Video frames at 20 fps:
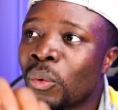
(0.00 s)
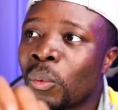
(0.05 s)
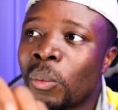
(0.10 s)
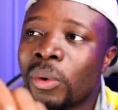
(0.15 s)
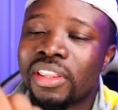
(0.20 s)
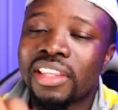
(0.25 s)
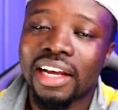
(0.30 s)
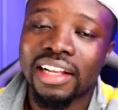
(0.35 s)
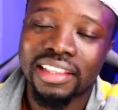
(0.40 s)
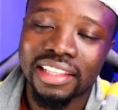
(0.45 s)

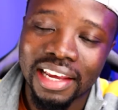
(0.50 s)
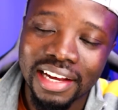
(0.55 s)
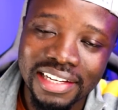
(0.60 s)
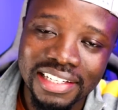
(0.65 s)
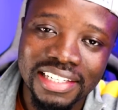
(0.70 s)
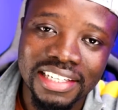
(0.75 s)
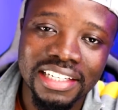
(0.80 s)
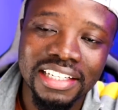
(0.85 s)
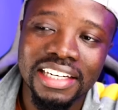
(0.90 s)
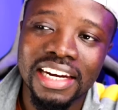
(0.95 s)
With
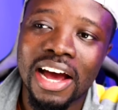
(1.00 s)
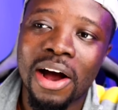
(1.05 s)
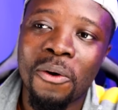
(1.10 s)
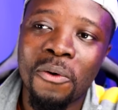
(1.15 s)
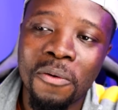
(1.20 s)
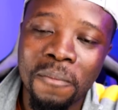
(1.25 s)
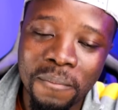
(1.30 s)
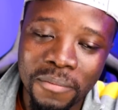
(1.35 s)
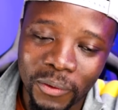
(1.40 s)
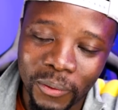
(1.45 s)
attention, now
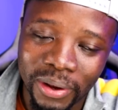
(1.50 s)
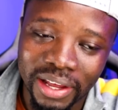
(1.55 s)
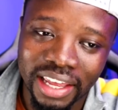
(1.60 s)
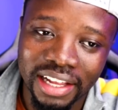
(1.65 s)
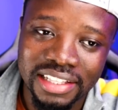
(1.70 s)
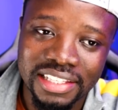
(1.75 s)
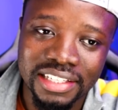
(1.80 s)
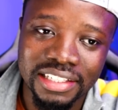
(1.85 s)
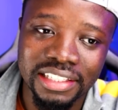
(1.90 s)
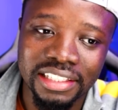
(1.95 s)
when we
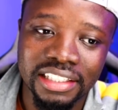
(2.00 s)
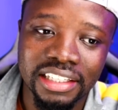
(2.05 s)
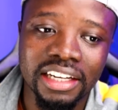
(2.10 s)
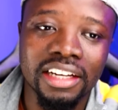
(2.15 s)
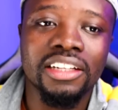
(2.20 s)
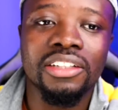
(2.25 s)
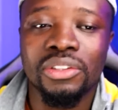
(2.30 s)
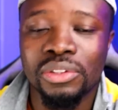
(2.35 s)
get in there,